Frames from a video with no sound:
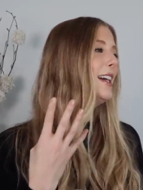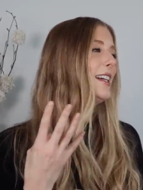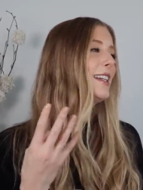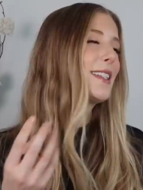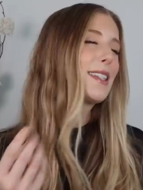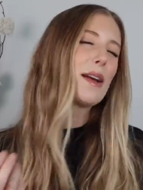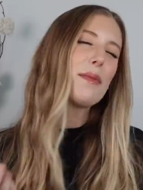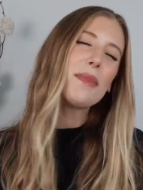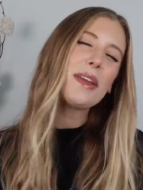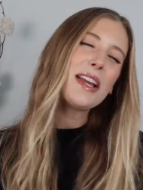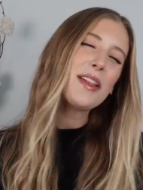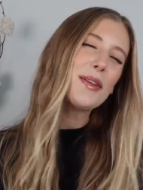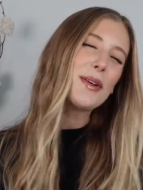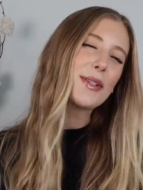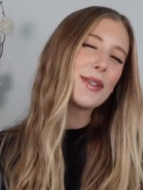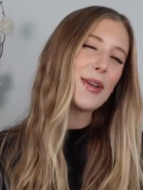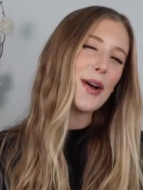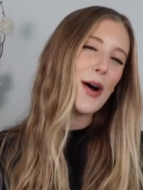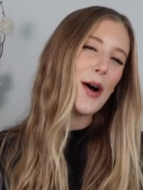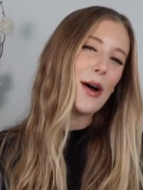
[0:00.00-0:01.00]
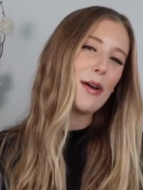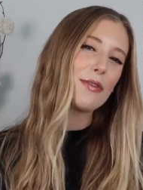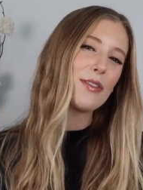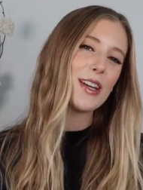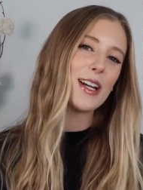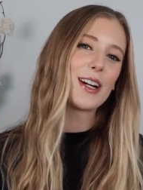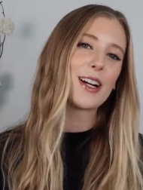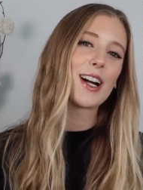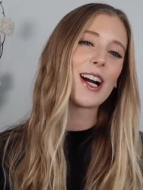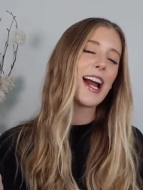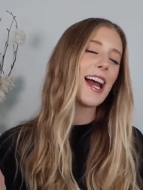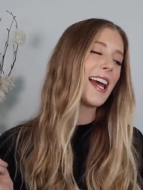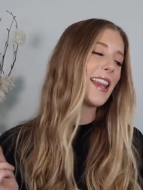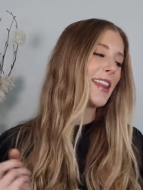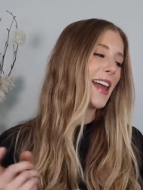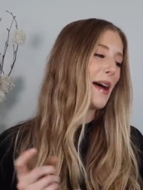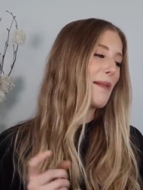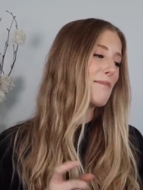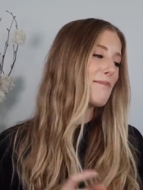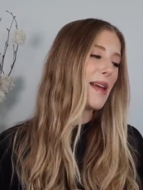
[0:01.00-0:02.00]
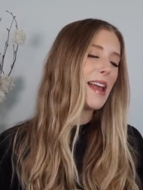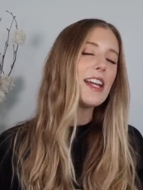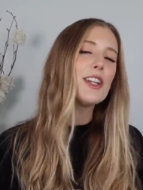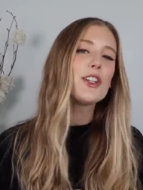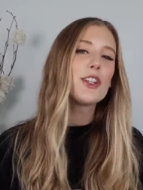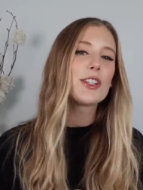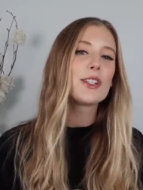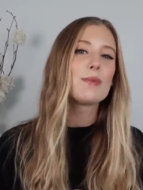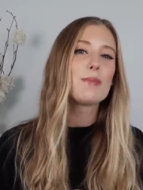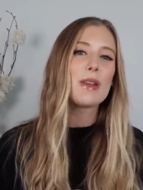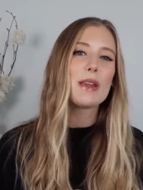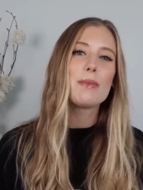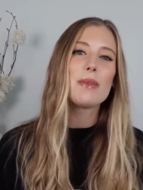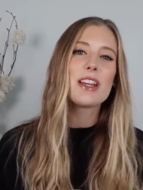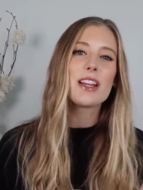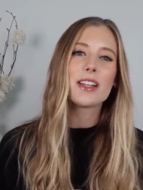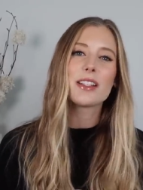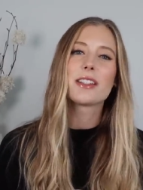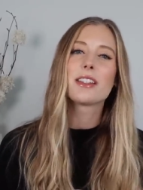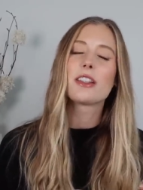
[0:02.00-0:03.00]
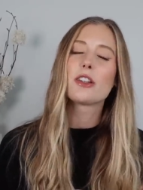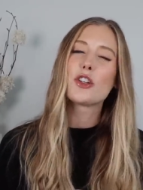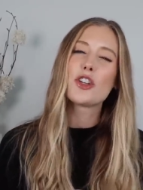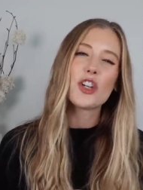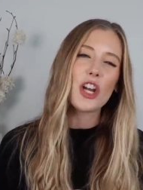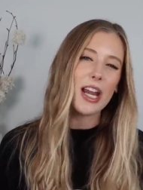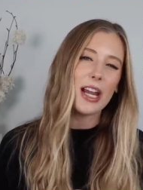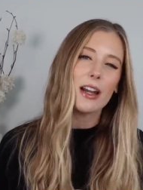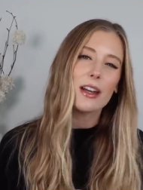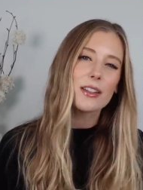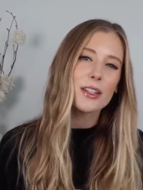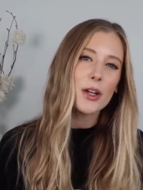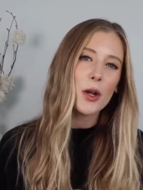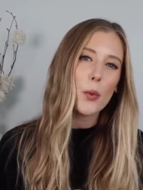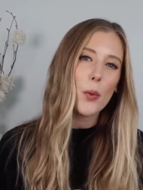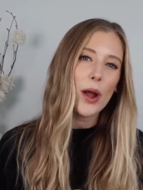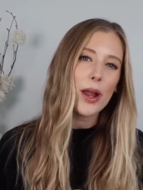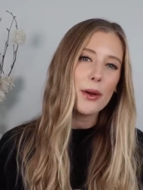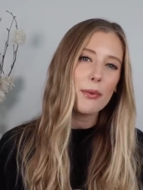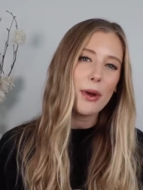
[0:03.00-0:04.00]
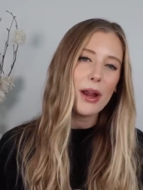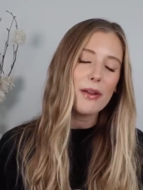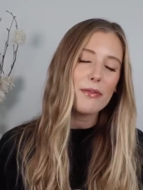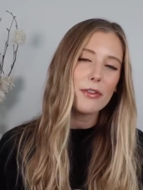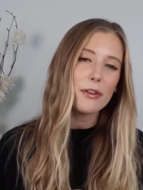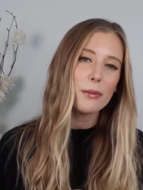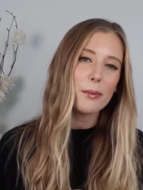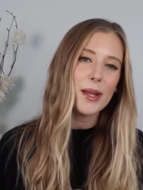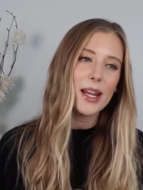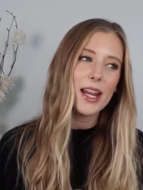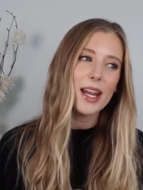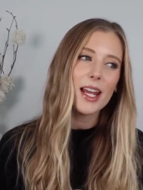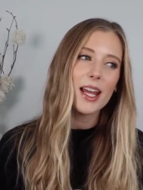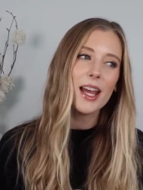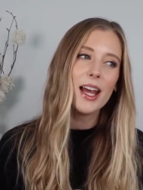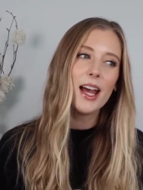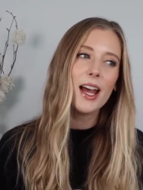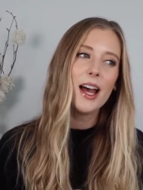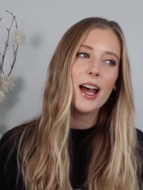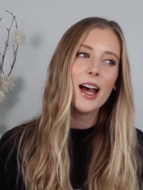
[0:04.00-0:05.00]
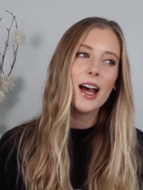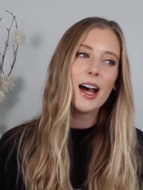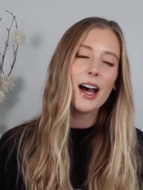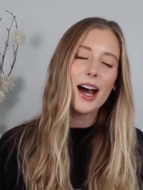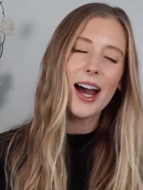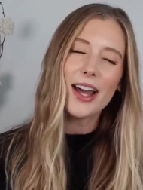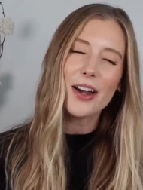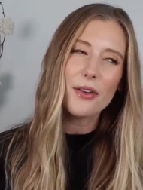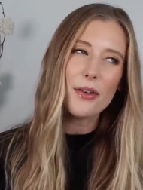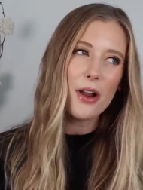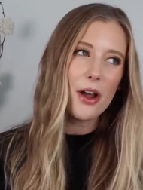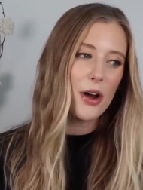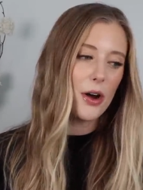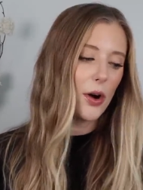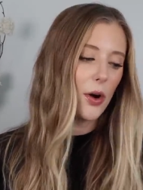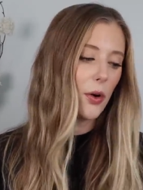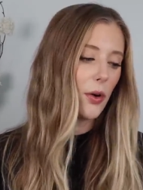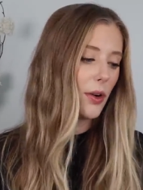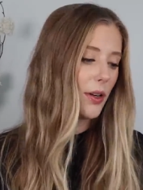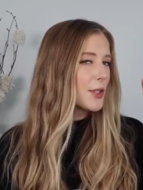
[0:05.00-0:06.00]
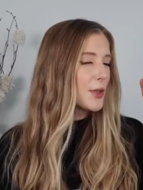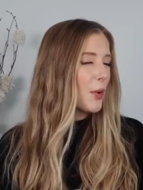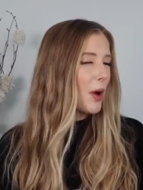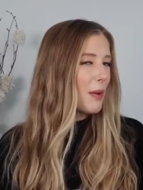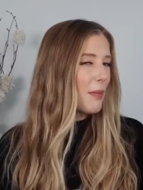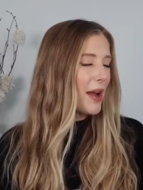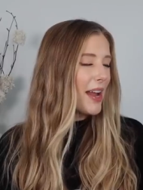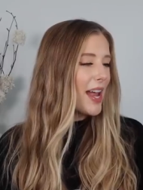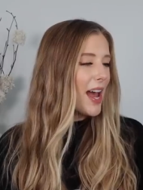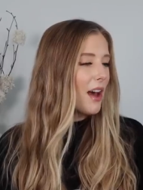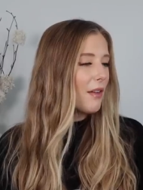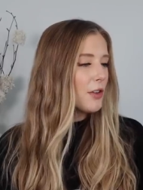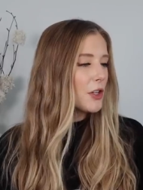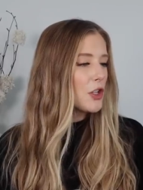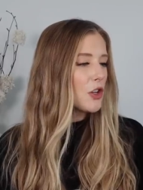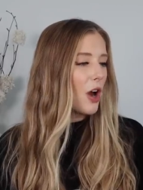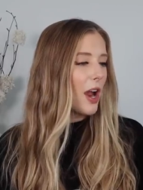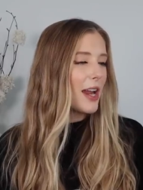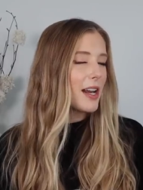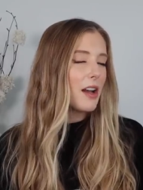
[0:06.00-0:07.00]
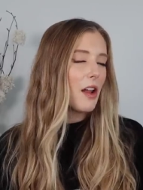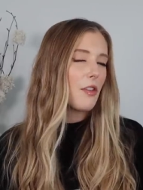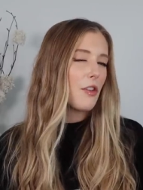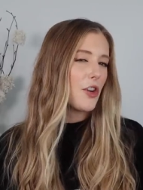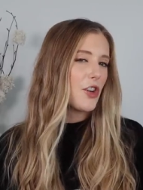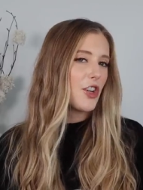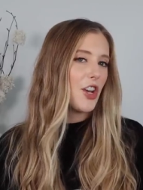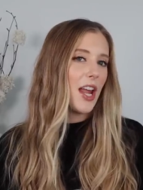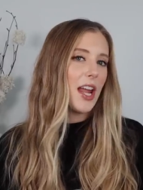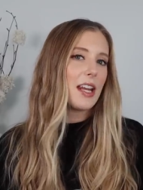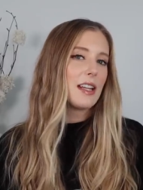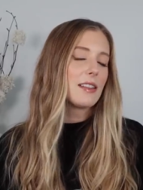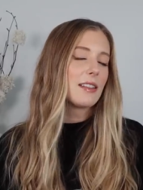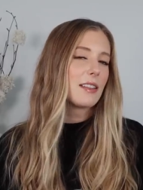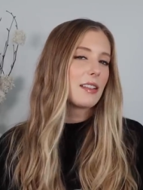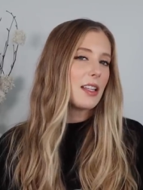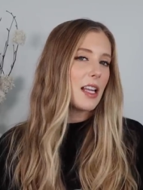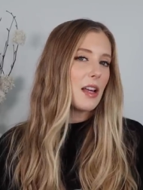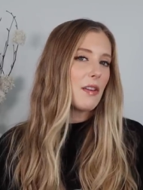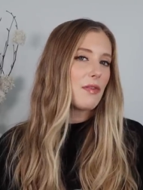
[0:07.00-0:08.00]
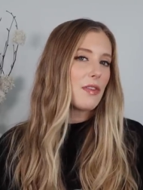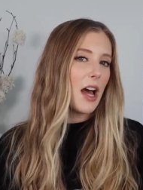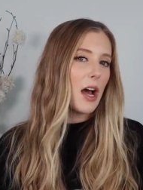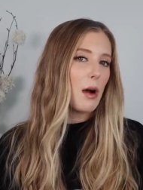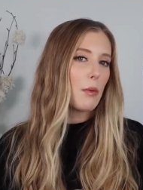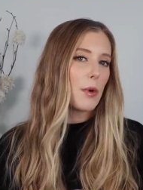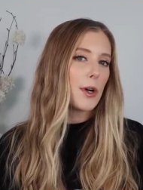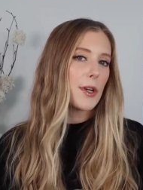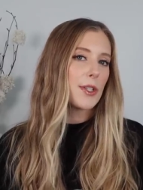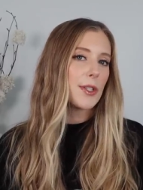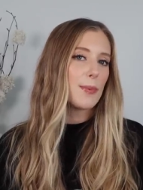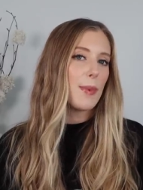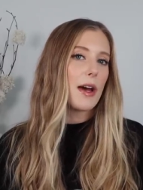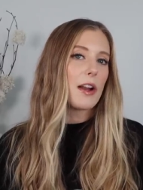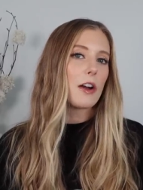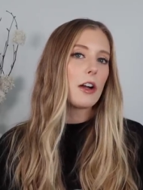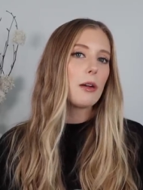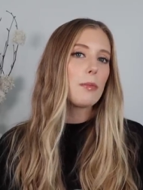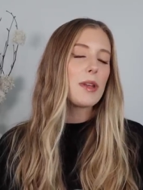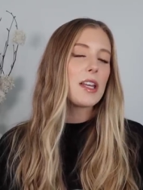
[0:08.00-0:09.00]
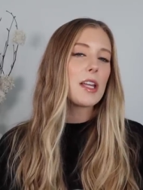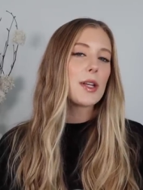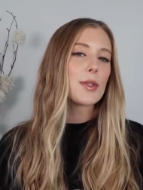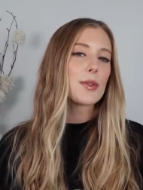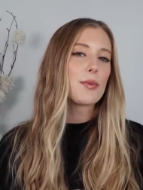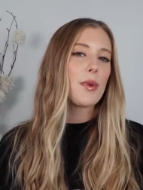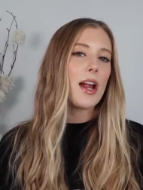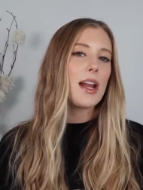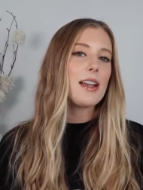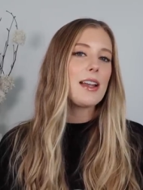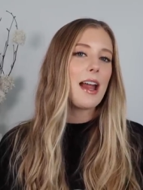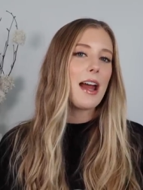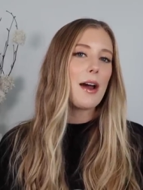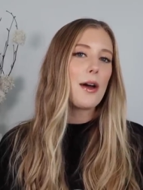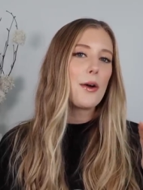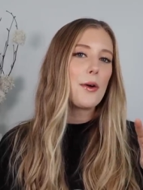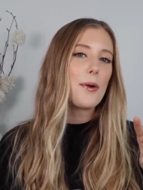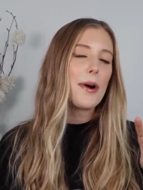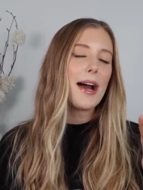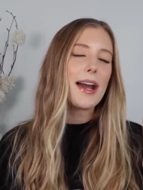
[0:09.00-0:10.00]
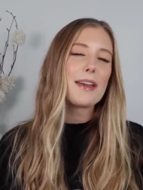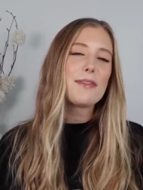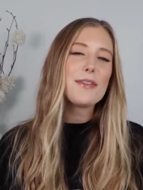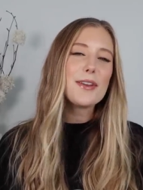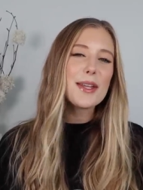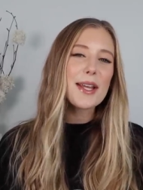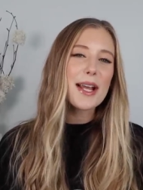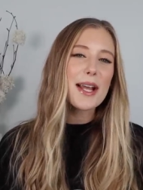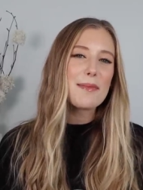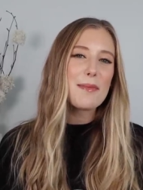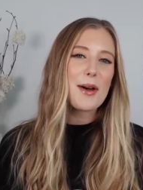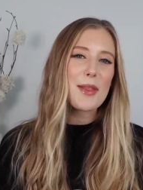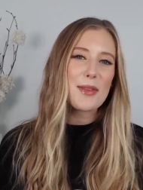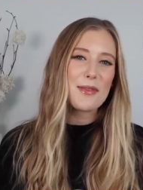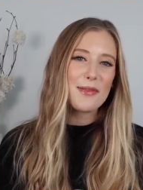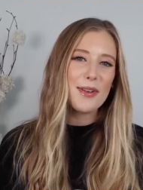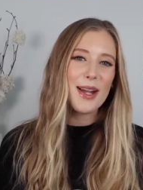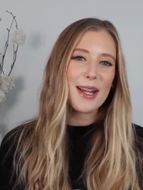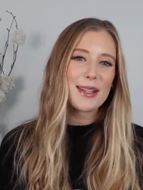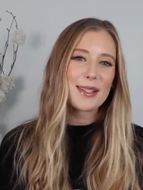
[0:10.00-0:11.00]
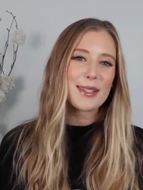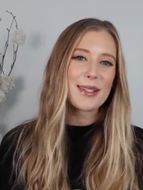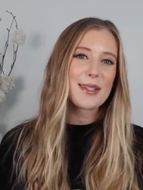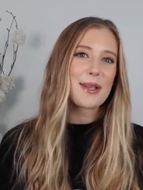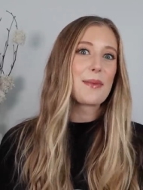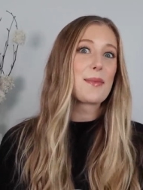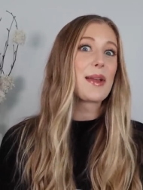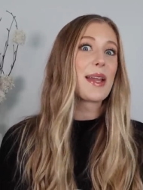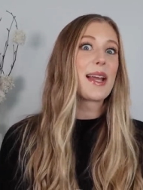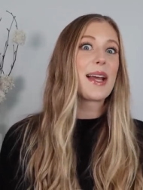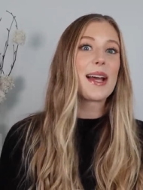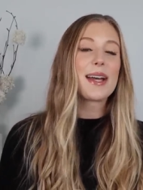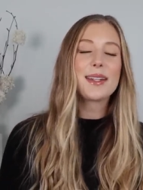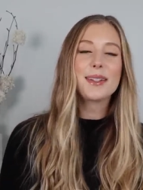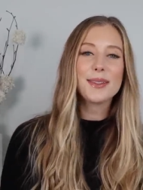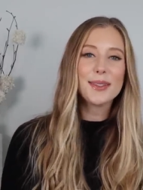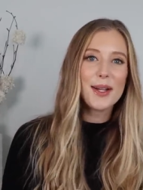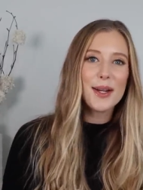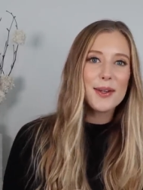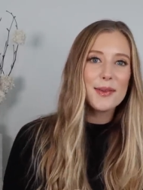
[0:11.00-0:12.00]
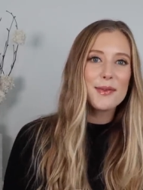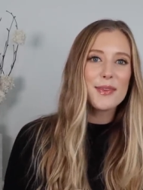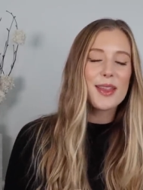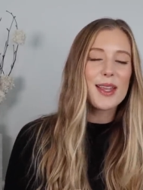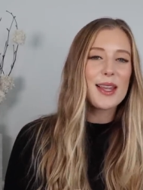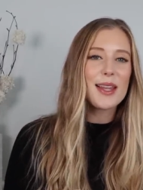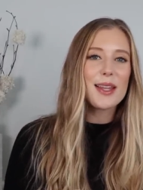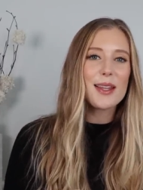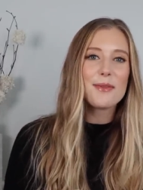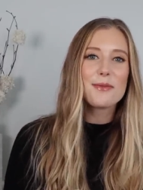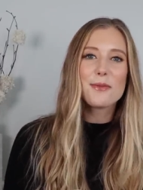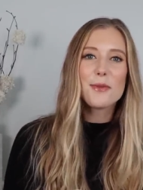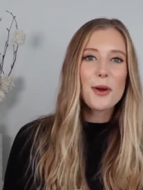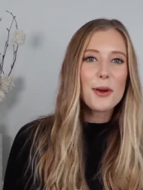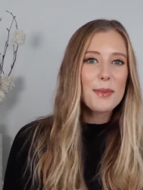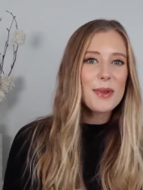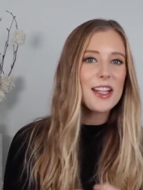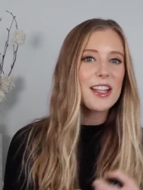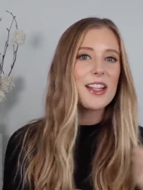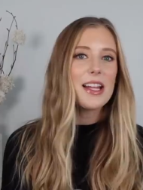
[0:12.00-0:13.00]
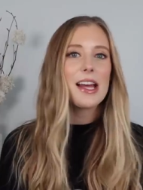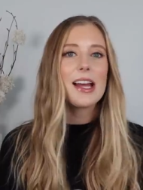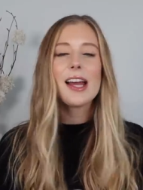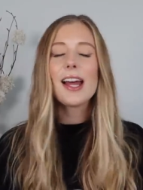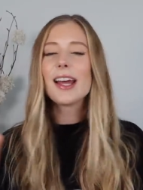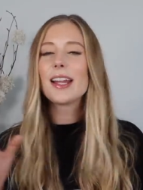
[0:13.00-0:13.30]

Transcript: something looks off here, and that may just be because the shade isn't quite right for me. I don't know. So I might have to try another shade and see if that works better because right now I feel like I'm on the fence because I'm like, I love the formula,